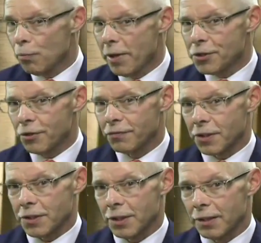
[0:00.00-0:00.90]
The true measure of
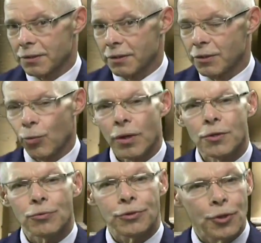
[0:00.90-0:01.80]
success is
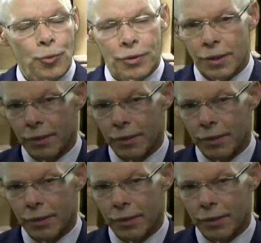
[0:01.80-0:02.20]
what you do